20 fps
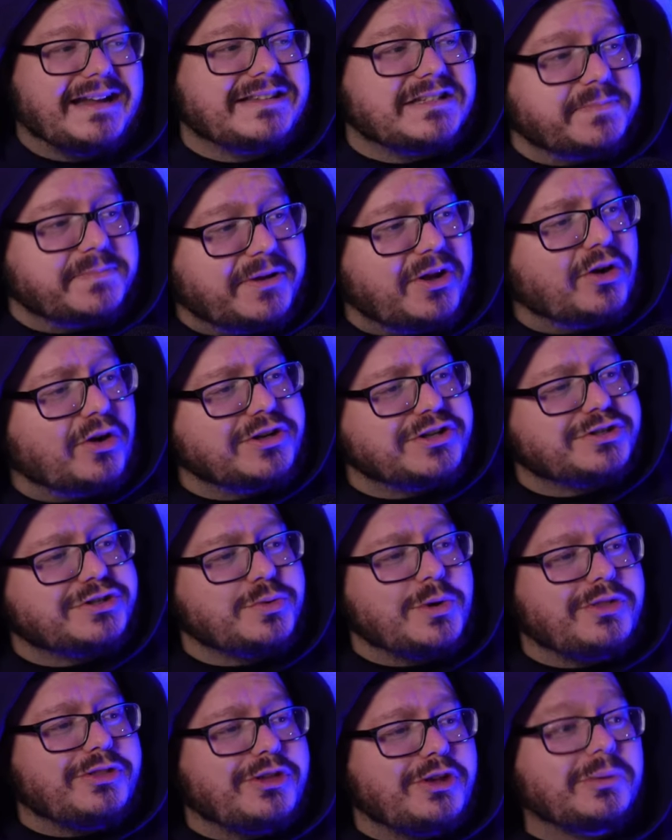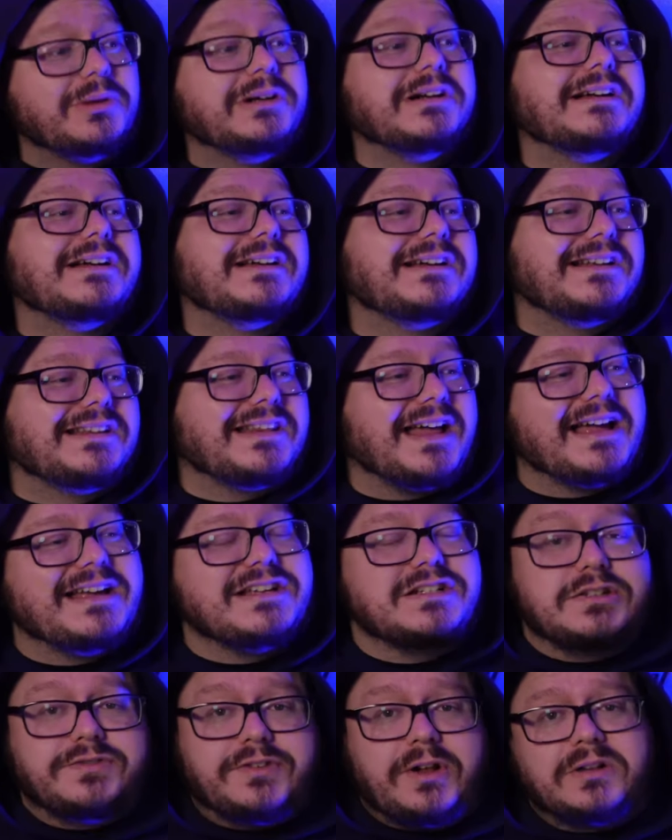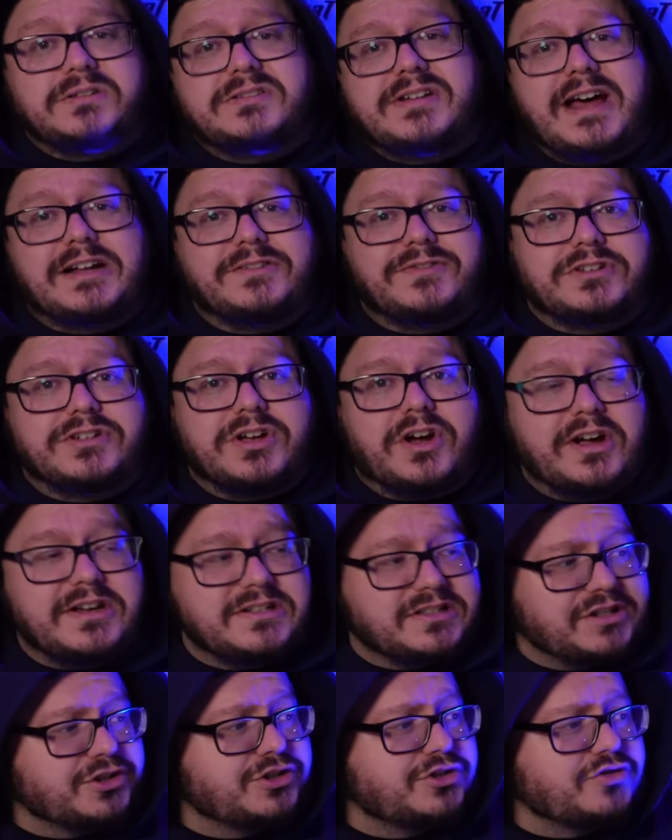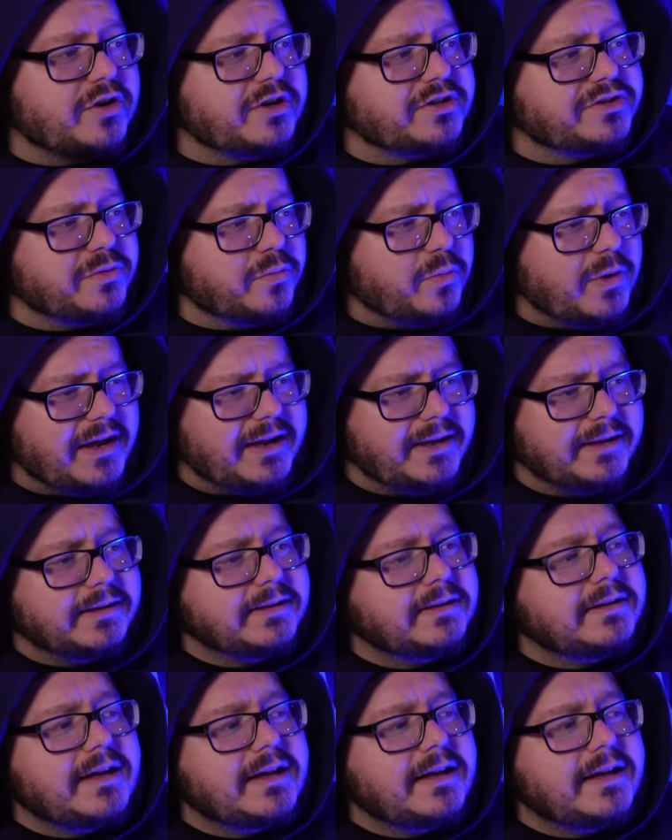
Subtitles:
to be honest with you, that is false advertising straight away.